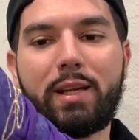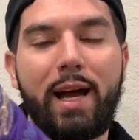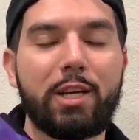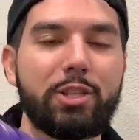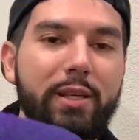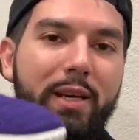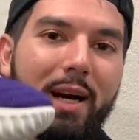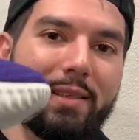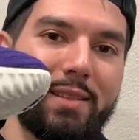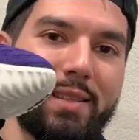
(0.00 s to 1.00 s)
I actually
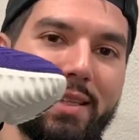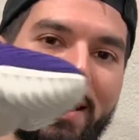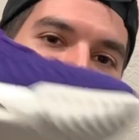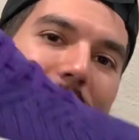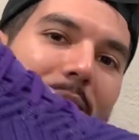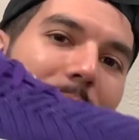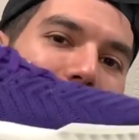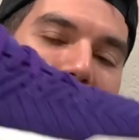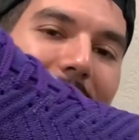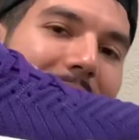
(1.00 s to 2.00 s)
got these gifted
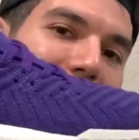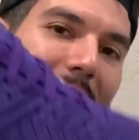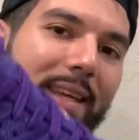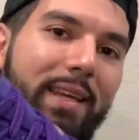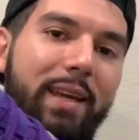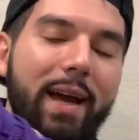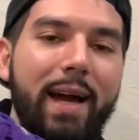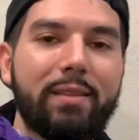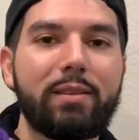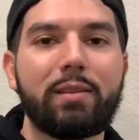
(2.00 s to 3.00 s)
by Nike
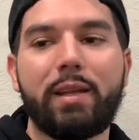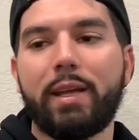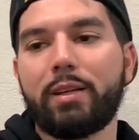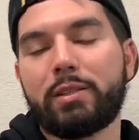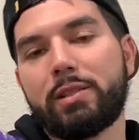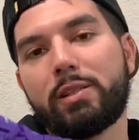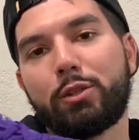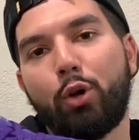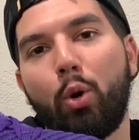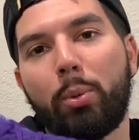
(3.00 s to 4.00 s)
at the Lakers
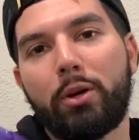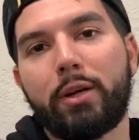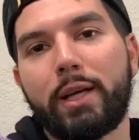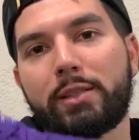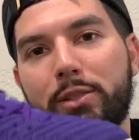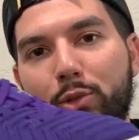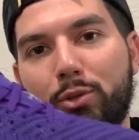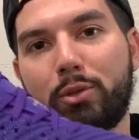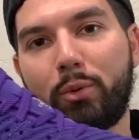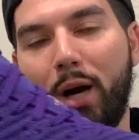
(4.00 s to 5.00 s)
season opener against the
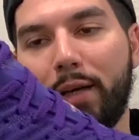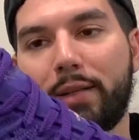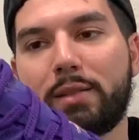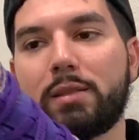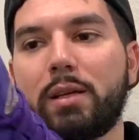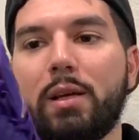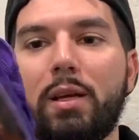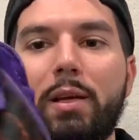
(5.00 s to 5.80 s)
Houston Rockets.